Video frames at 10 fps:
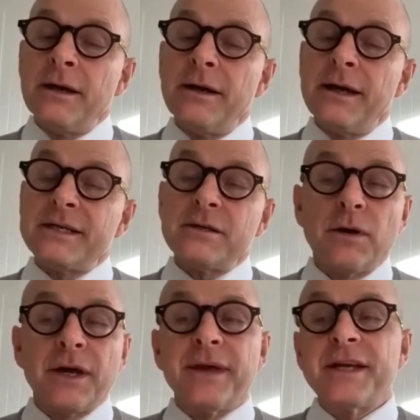as,
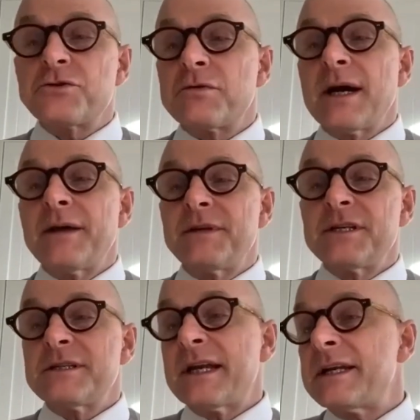okay, they tried
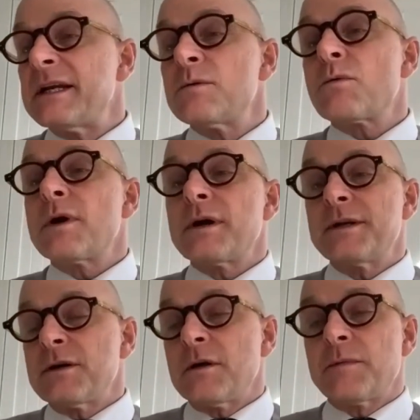this, that didn't work,
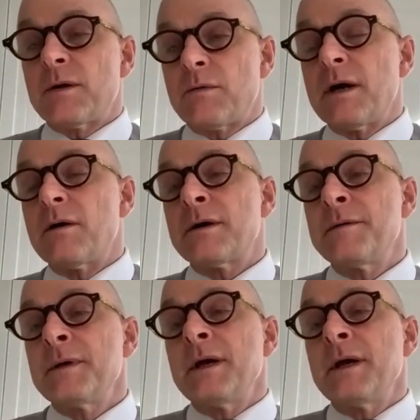and the other way around.